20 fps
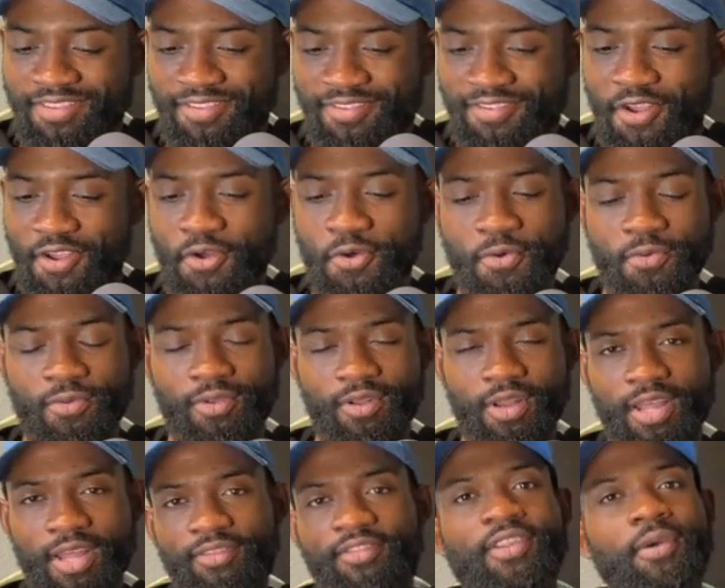So
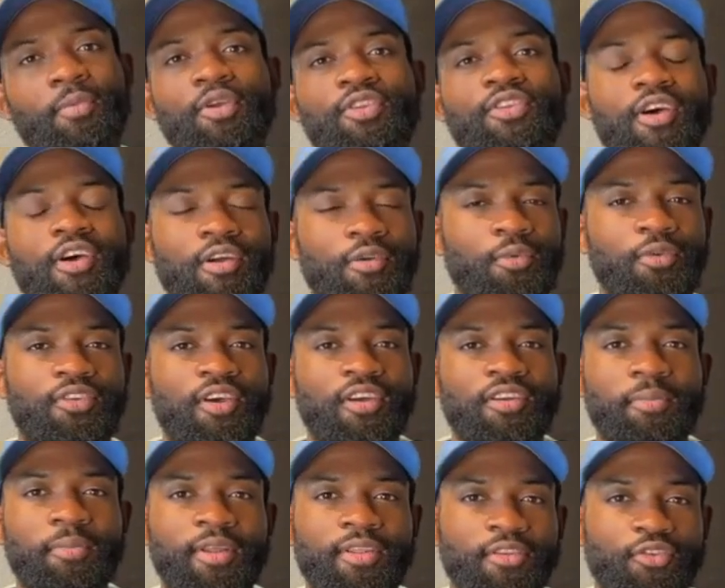last time we talked
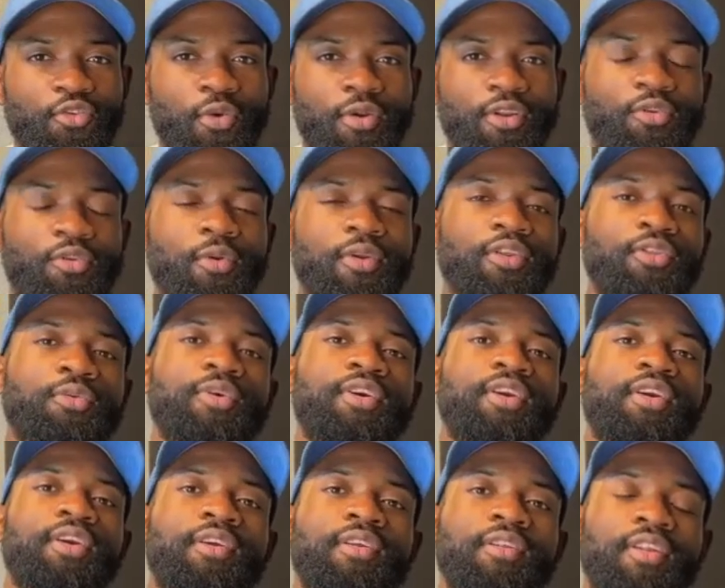about the
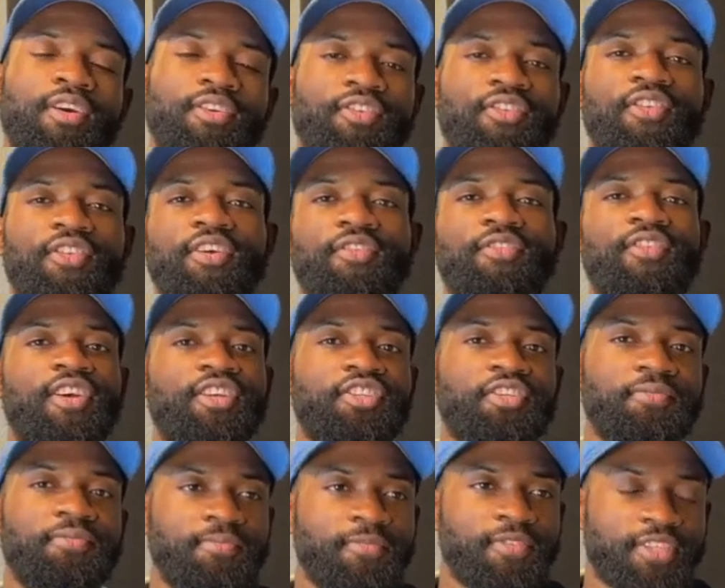2023 legislative
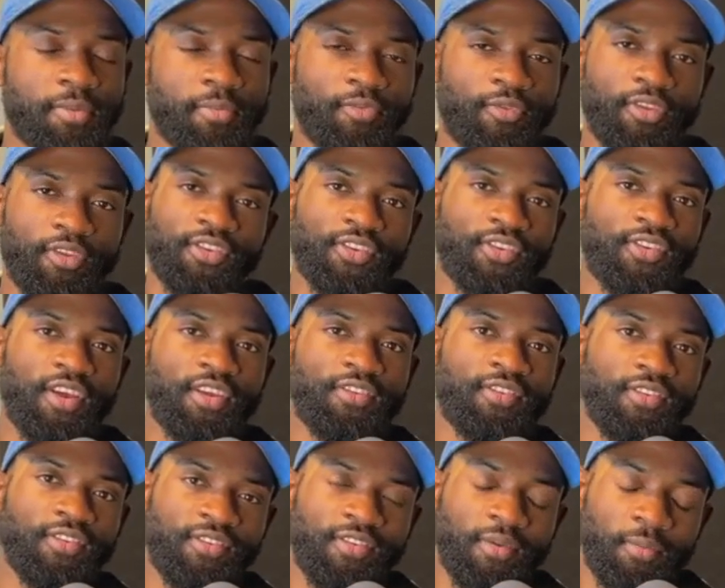session, some of the
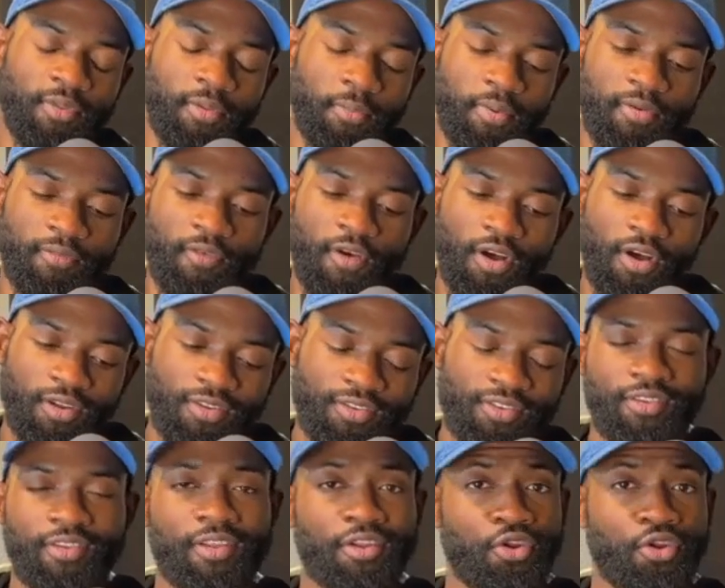successes, some of the pitfalls,
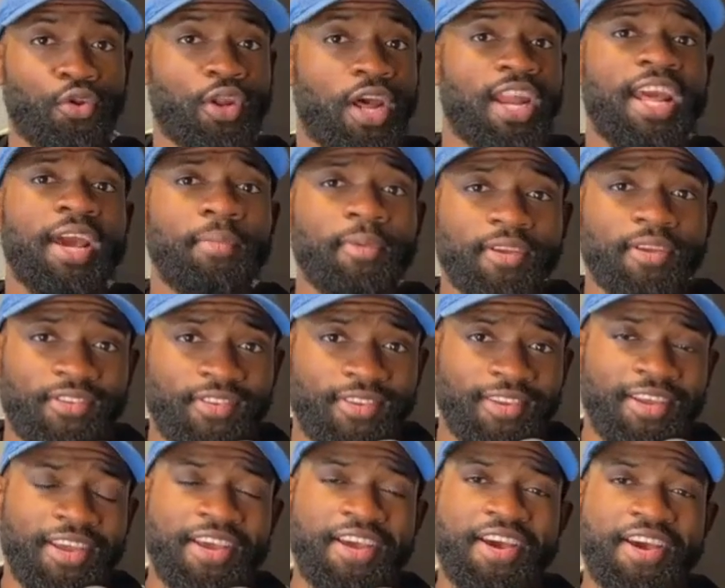and the new dynamics
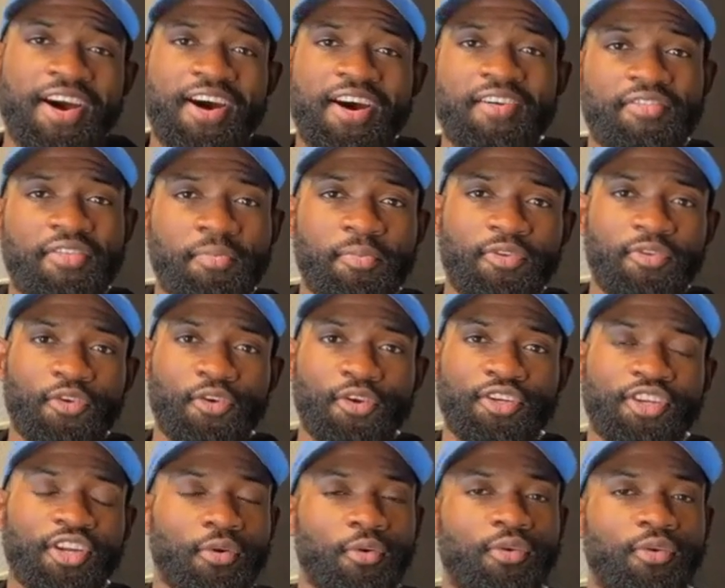of the Missouri
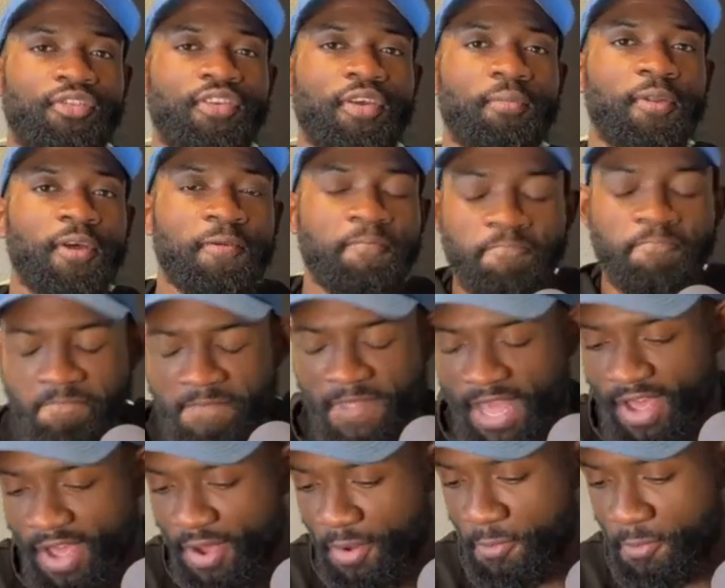General Assembly.
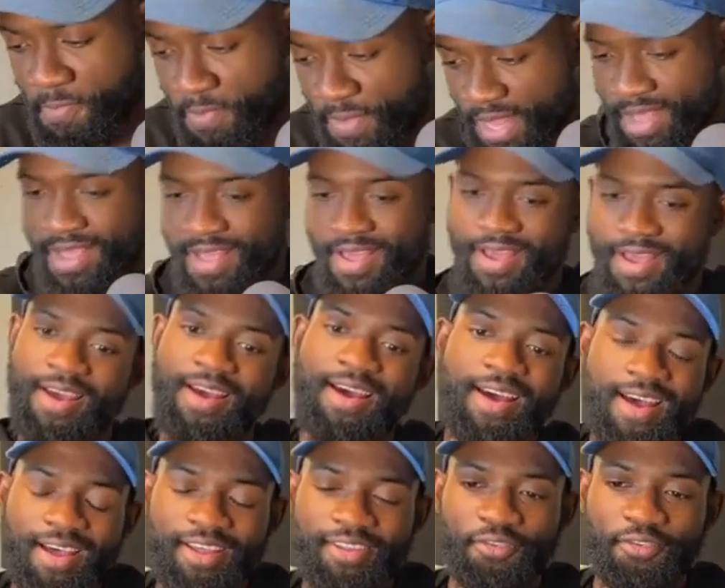Now,
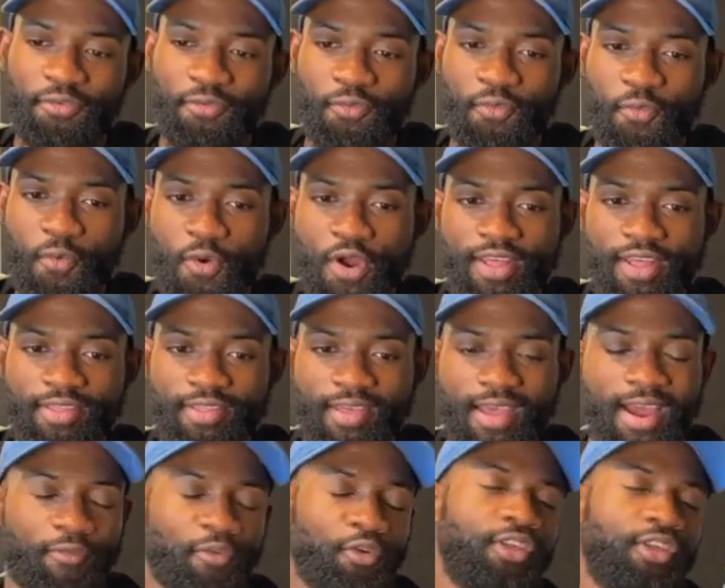as with
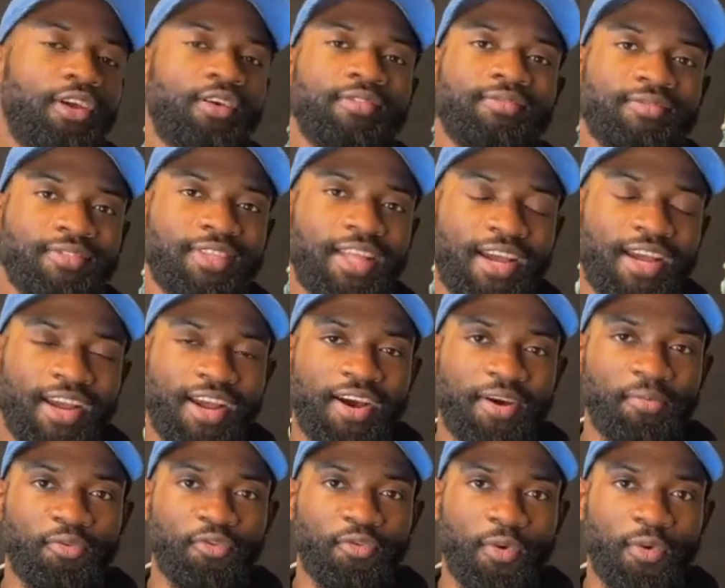everything that
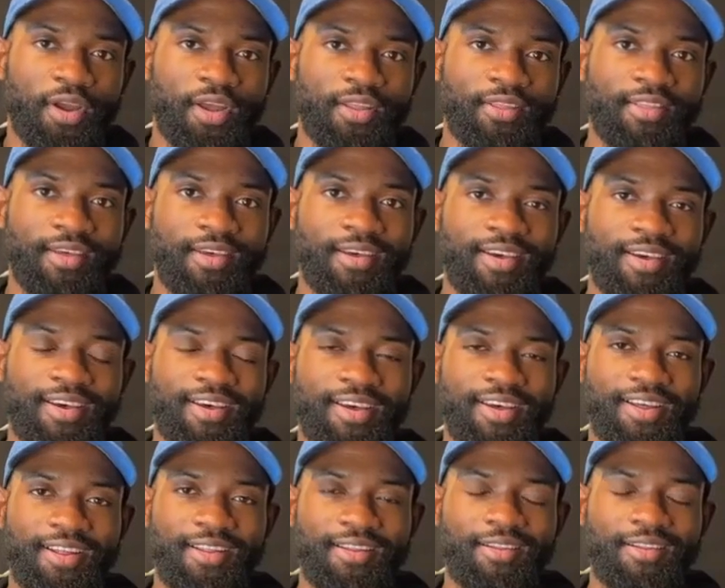comes with
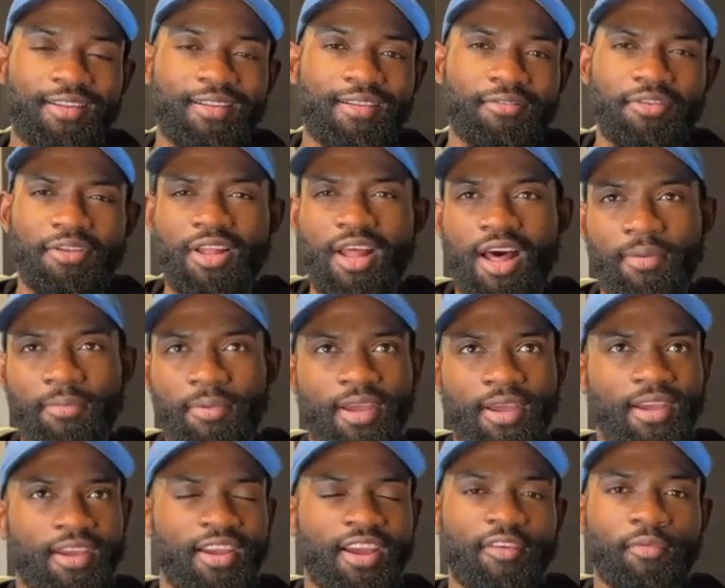
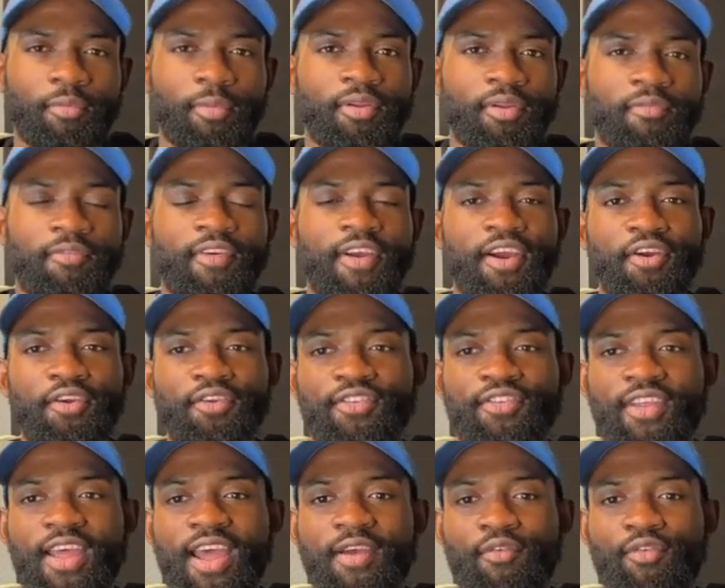lobbying, government
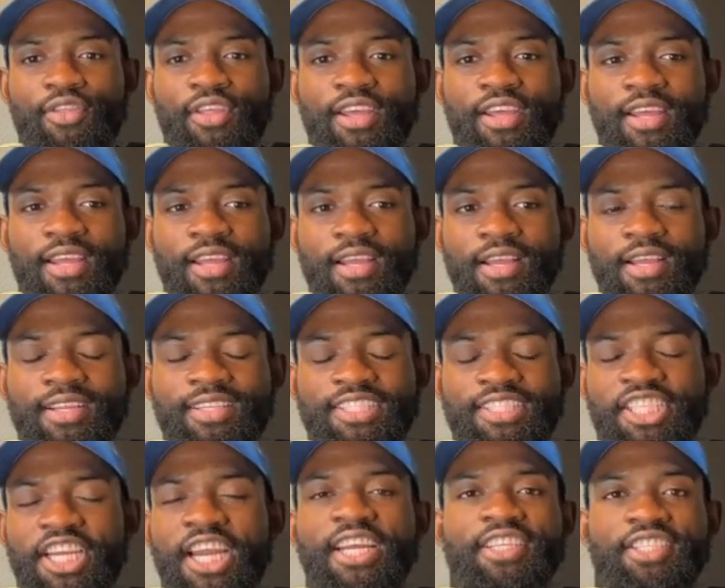affairs, everything
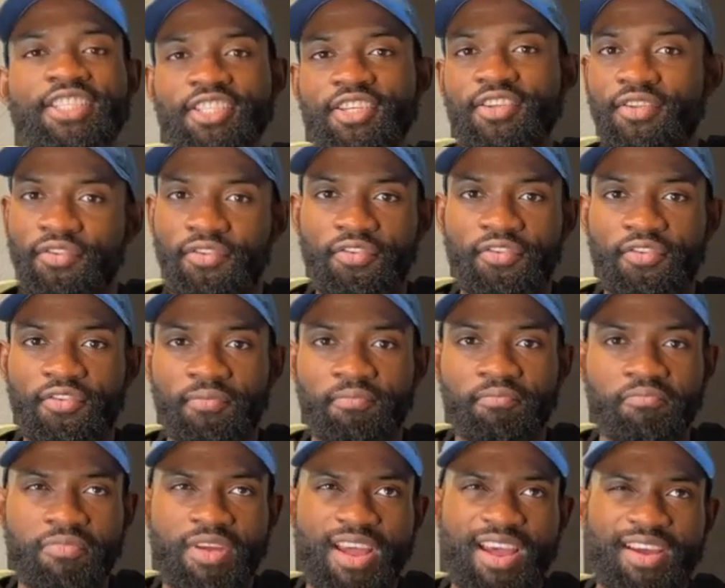changes
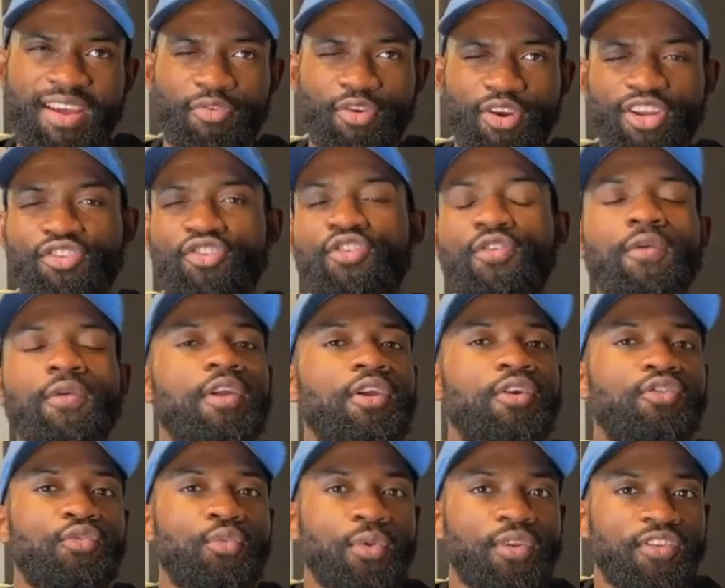every 2
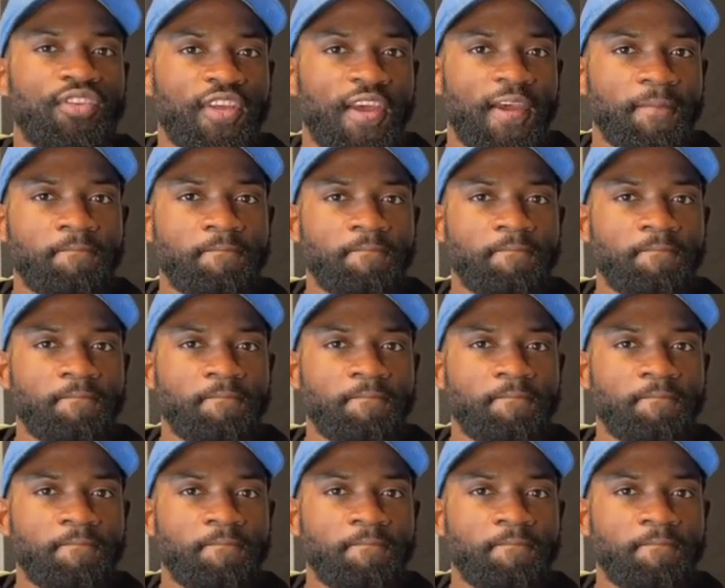years, we'd say.